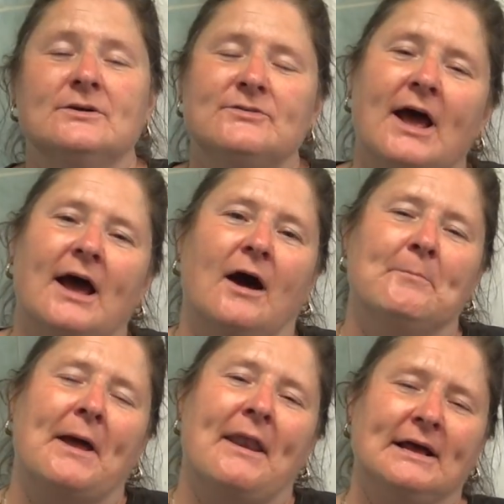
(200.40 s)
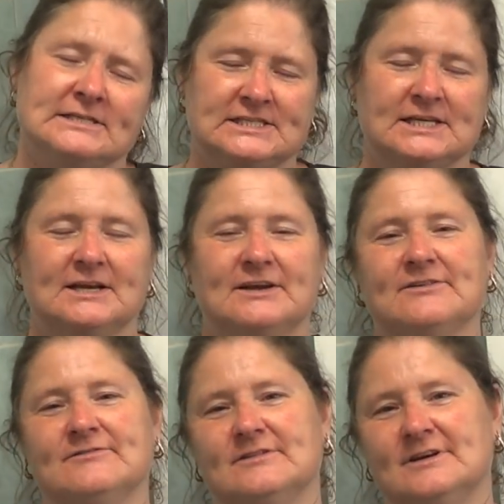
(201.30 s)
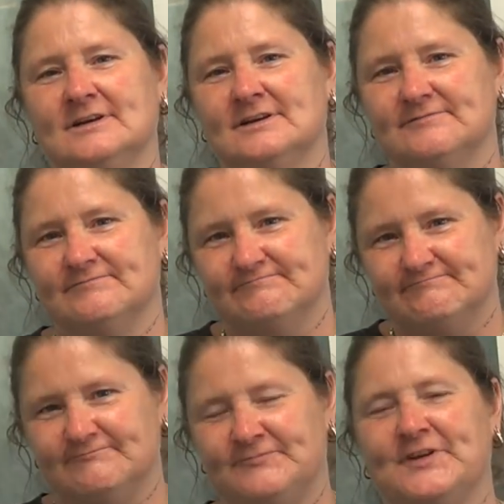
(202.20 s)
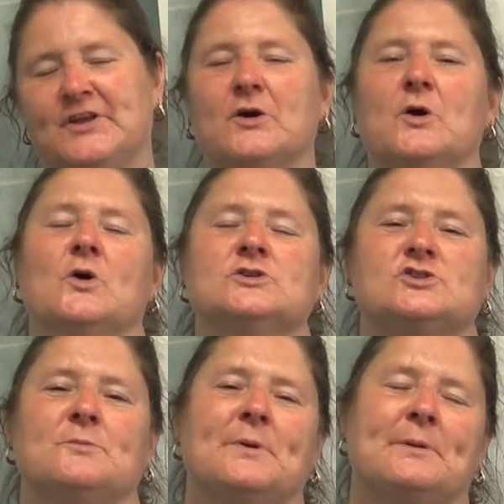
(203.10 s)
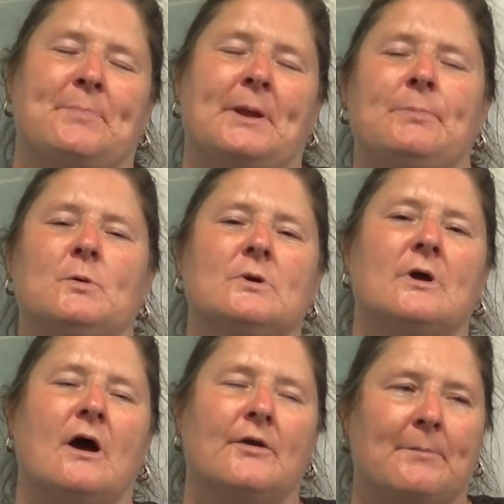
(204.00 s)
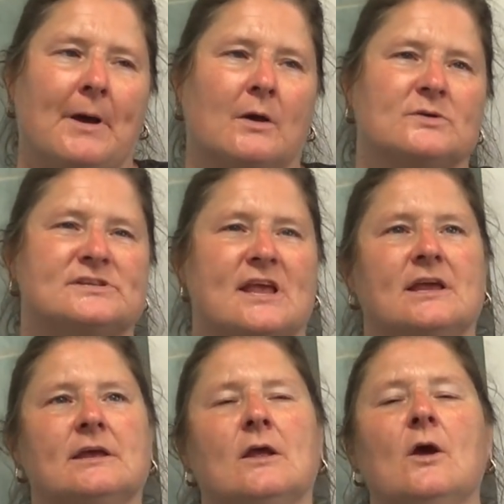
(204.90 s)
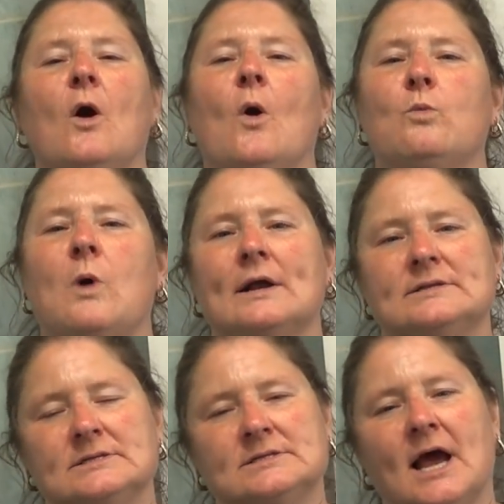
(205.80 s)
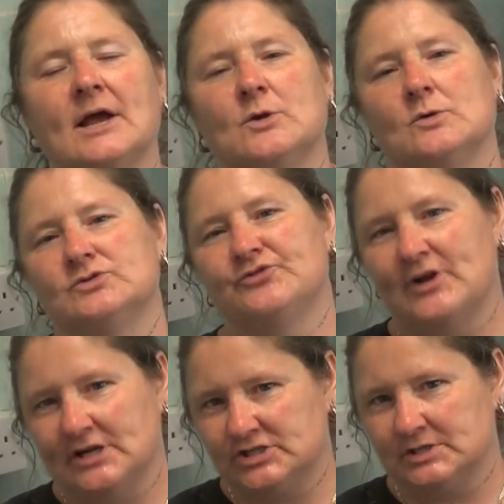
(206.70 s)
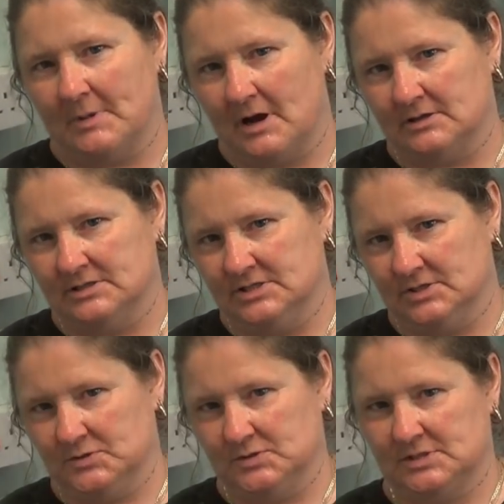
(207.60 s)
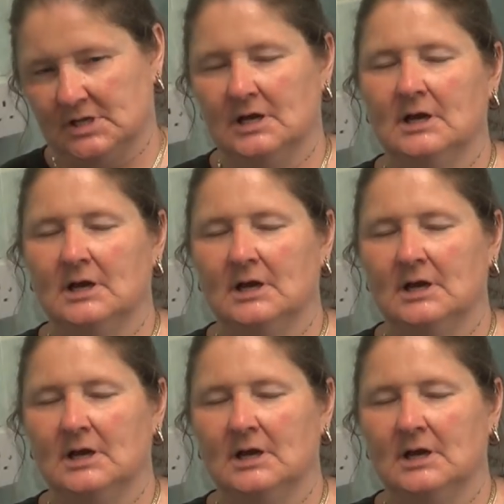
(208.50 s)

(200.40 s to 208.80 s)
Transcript: Right, on my last video, people were on about saying, why didn't I use fresh tomatoes?